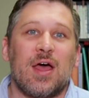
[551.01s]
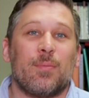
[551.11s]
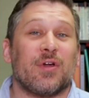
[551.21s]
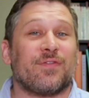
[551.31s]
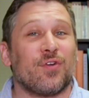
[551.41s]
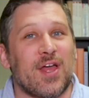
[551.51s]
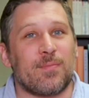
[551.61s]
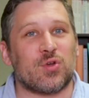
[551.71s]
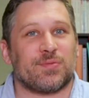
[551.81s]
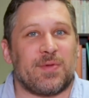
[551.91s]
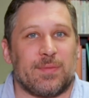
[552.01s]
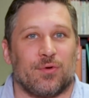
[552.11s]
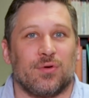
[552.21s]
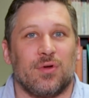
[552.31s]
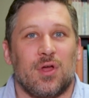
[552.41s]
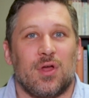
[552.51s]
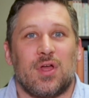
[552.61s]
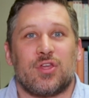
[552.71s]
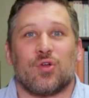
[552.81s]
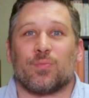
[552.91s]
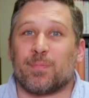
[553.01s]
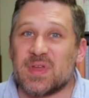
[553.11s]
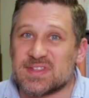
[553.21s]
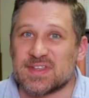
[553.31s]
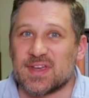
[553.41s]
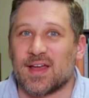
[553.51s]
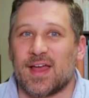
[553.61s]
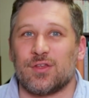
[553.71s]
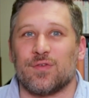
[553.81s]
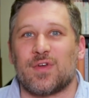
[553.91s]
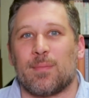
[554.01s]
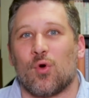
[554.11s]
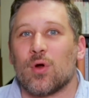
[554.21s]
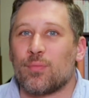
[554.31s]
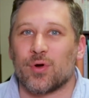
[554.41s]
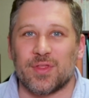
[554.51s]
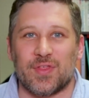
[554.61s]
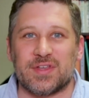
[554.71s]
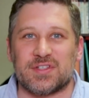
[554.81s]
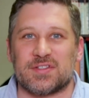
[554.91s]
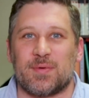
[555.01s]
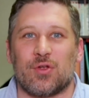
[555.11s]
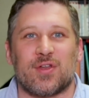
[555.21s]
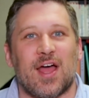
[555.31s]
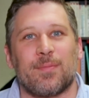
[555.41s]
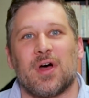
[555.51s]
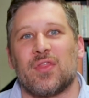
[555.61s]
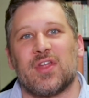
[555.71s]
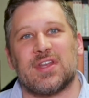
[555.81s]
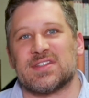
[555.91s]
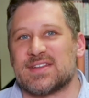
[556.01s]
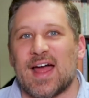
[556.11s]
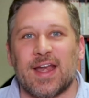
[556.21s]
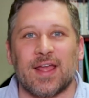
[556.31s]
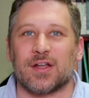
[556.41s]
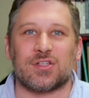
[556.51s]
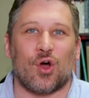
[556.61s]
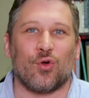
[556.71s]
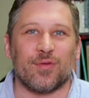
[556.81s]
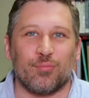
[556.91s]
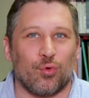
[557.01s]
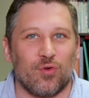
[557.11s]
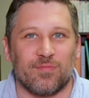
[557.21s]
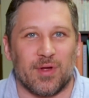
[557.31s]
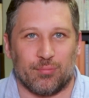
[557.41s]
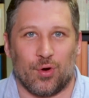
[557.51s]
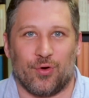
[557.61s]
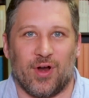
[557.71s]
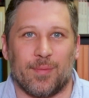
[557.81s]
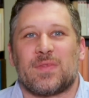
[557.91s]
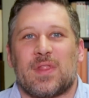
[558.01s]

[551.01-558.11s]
But if you're like most people, you're busy and you've got more important things to spend your time on than designing a tone improvement program.